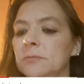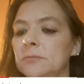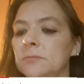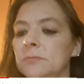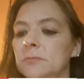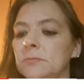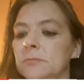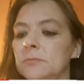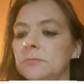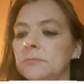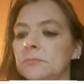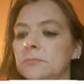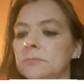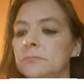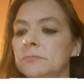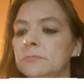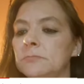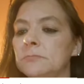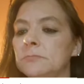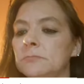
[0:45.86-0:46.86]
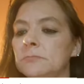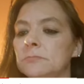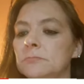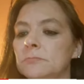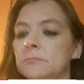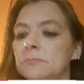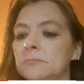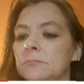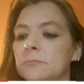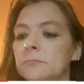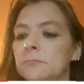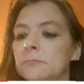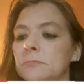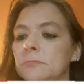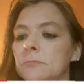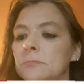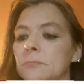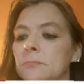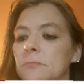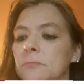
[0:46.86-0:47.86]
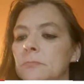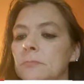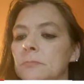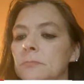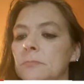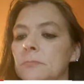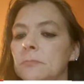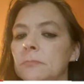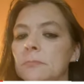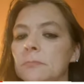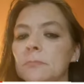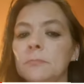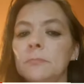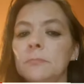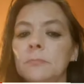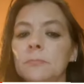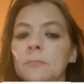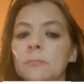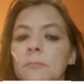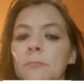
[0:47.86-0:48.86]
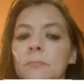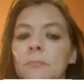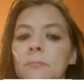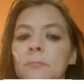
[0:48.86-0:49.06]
[no speech]